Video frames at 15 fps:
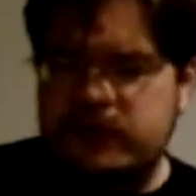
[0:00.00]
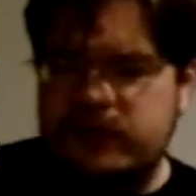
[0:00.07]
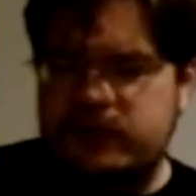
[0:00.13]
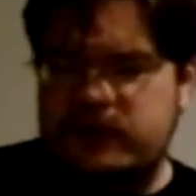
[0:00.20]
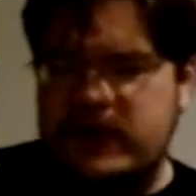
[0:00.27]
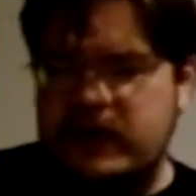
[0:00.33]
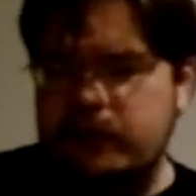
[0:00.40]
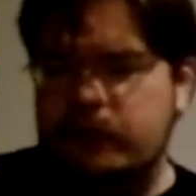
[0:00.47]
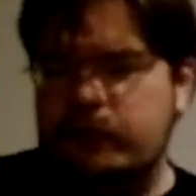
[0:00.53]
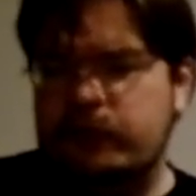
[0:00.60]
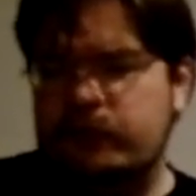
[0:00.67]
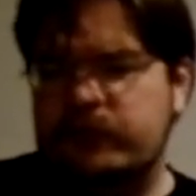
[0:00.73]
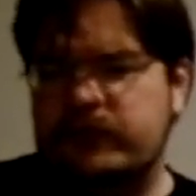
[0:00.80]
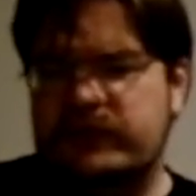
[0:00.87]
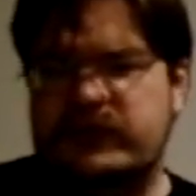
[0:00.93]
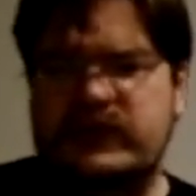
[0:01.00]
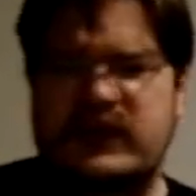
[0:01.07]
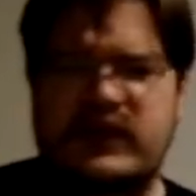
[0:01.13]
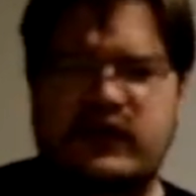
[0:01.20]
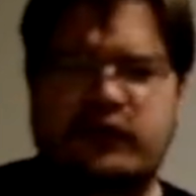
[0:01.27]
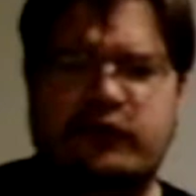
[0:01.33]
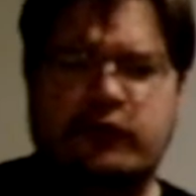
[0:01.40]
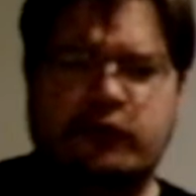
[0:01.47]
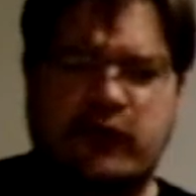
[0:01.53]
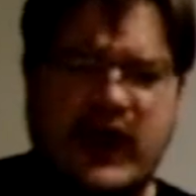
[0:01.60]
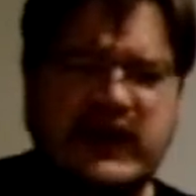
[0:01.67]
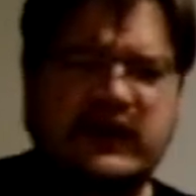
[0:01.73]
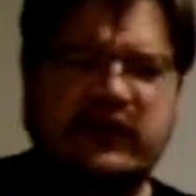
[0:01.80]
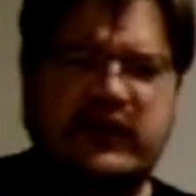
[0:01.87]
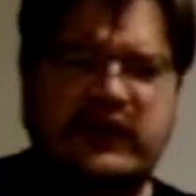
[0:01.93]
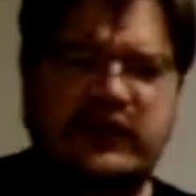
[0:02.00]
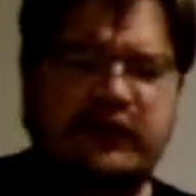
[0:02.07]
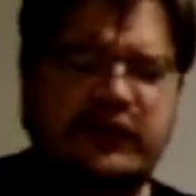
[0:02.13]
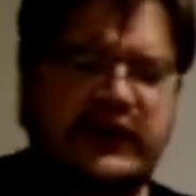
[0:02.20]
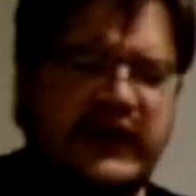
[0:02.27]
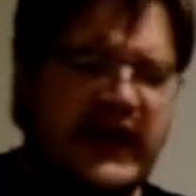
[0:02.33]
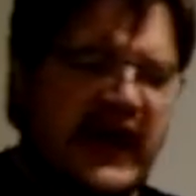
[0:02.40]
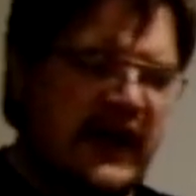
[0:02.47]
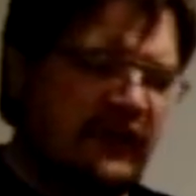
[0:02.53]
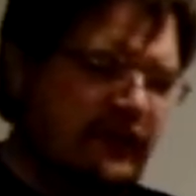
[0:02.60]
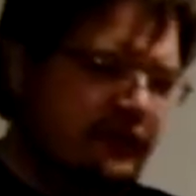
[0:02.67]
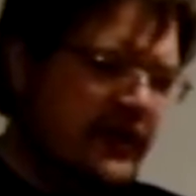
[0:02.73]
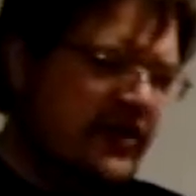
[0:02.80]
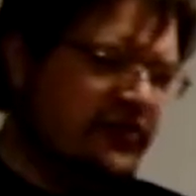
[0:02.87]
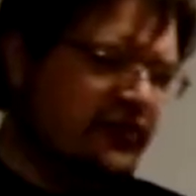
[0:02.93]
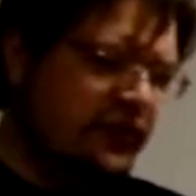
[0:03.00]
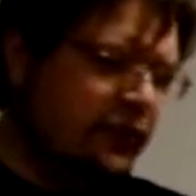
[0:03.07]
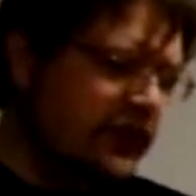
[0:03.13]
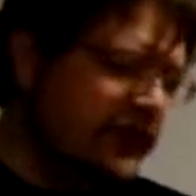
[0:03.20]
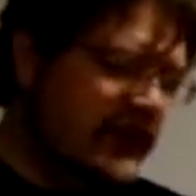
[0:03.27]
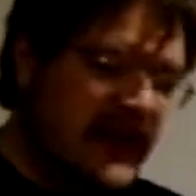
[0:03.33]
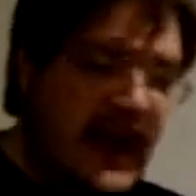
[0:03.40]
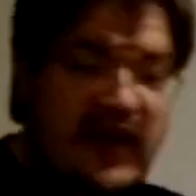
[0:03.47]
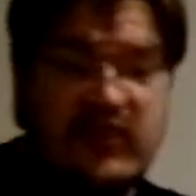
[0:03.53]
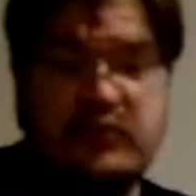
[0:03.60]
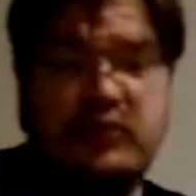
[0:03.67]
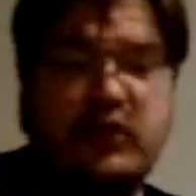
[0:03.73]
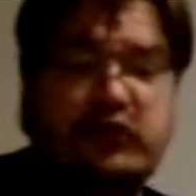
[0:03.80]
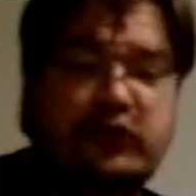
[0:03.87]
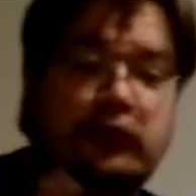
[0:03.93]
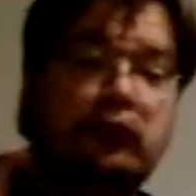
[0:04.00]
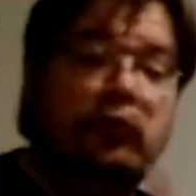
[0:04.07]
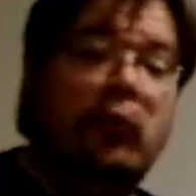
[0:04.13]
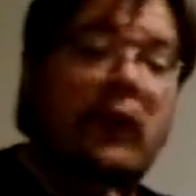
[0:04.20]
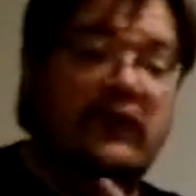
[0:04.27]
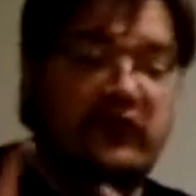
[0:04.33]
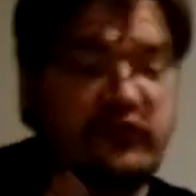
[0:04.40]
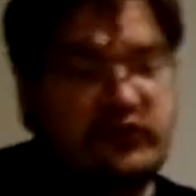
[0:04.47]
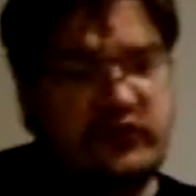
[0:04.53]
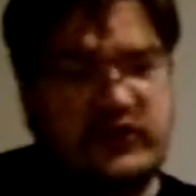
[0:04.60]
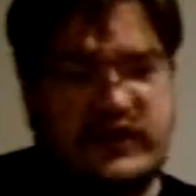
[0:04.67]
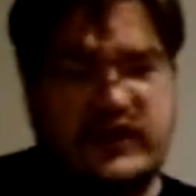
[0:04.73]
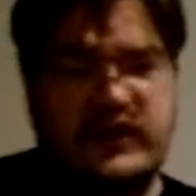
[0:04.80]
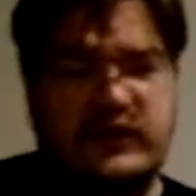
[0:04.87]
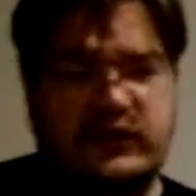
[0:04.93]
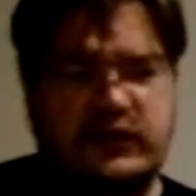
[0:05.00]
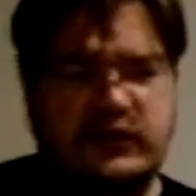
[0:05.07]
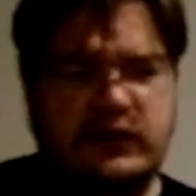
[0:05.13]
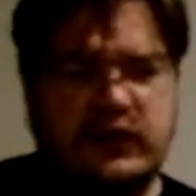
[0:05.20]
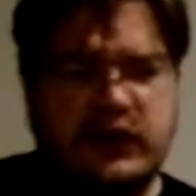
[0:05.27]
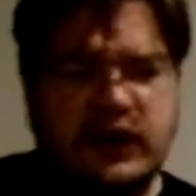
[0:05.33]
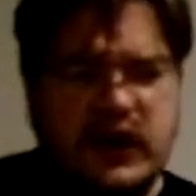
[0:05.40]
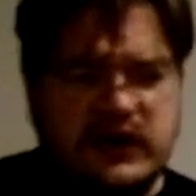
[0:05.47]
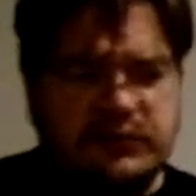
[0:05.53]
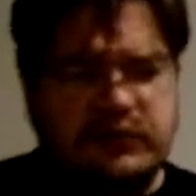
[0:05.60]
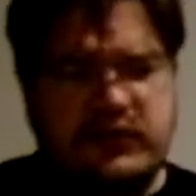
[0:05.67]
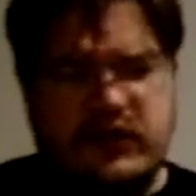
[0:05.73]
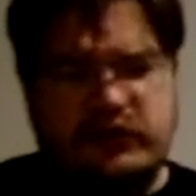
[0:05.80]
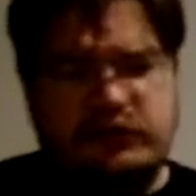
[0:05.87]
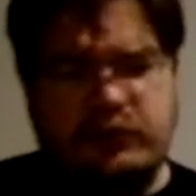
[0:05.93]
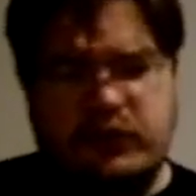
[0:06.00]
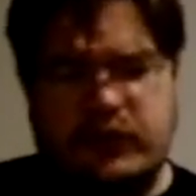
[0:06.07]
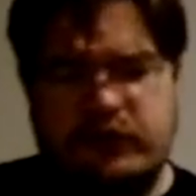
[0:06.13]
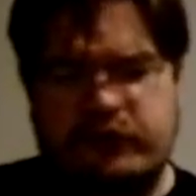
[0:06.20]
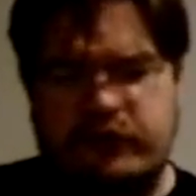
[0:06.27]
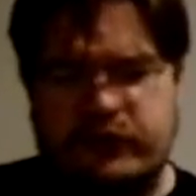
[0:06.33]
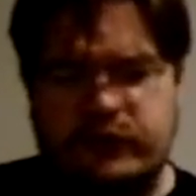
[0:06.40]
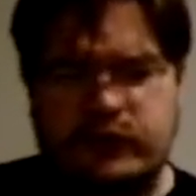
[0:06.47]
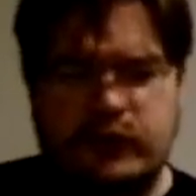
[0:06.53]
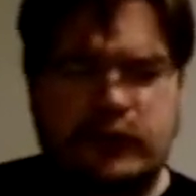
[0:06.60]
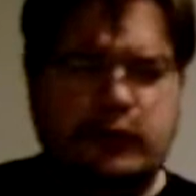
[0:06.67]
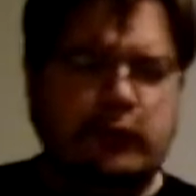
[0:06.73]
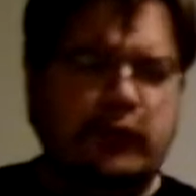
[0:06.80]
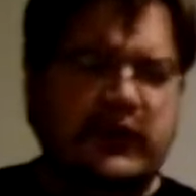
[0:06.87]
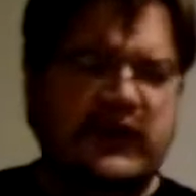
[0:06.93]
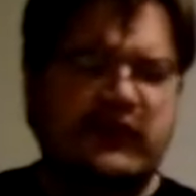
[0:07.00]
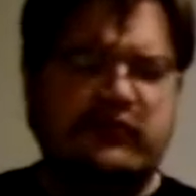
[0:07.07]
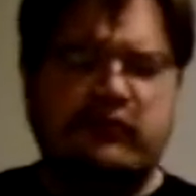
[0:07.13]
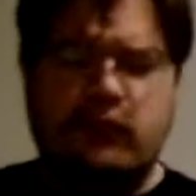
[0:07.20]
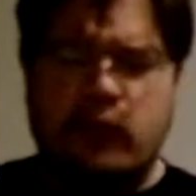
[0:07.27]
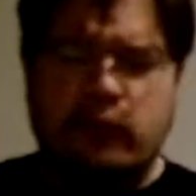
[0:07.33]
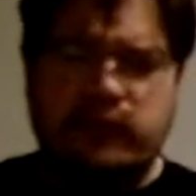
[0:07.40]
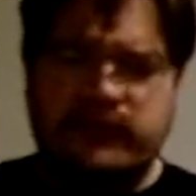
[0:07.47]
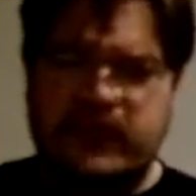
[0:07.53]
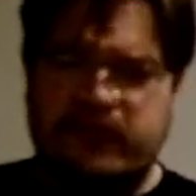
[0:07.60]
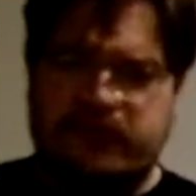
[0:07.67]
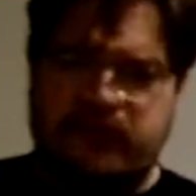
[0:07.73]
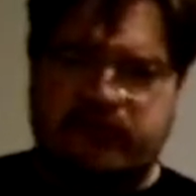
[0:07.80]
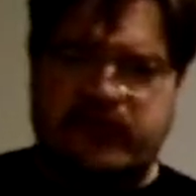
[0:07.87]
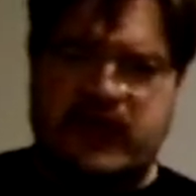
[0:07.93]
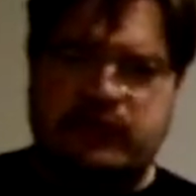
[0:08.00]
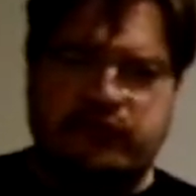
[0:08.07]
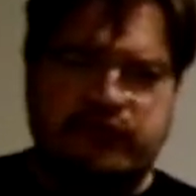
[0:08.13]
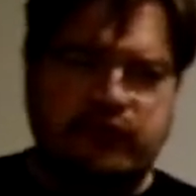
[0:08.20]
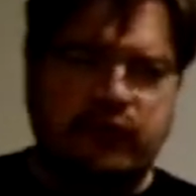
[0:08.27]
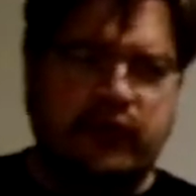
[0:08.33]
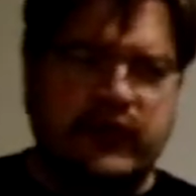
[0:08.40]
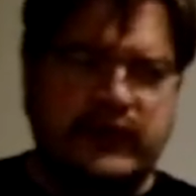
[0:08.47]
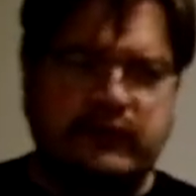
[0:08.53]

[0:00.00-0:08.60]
they will give radically different accounts based on what the other person wants to hear. A depressed person will give more or less the same story.